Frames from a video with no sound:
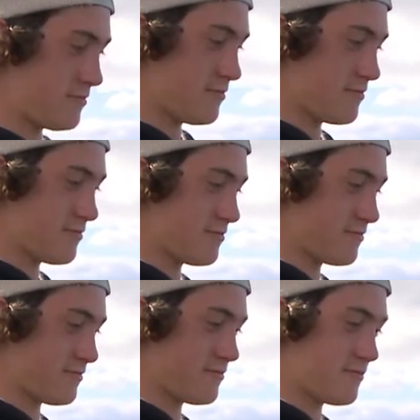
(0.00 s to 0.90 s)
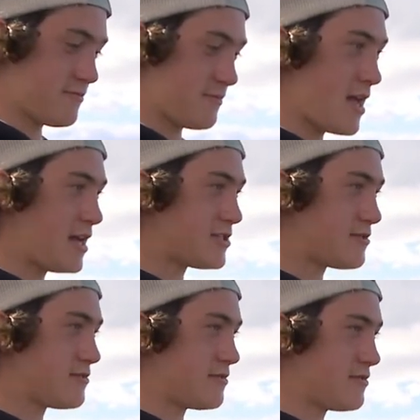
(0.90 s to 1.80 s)
Feel good? Yeah, he's...
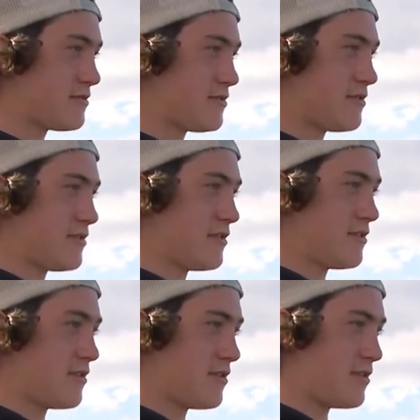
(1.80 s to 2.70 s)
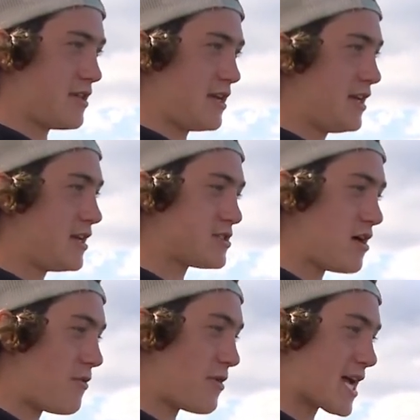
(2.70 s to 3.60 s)
Feel good is good. He does
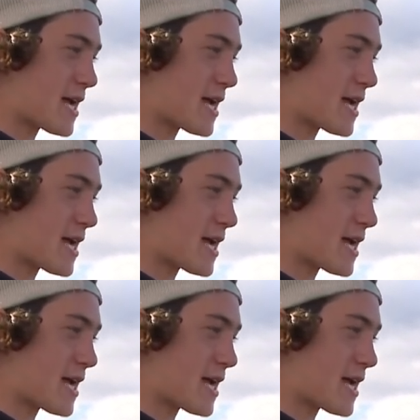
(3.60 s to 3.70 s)
not want to